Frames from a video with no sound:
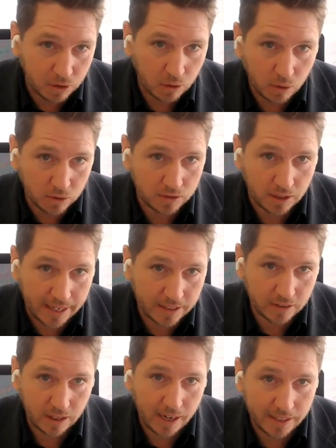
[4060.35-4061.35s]
caused the
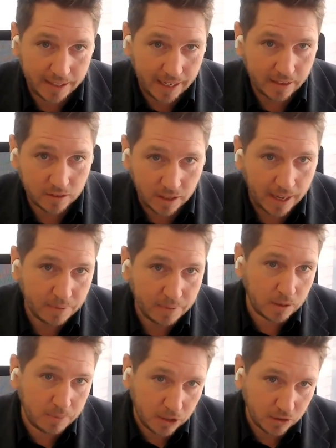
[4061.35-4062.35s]
landslide against
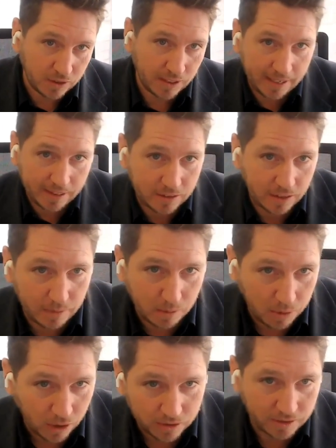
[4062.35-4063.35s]
Labor because it had climate
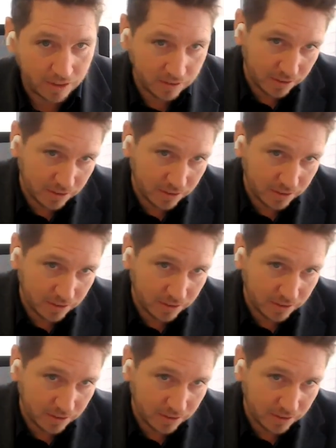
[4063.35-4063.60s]
policies,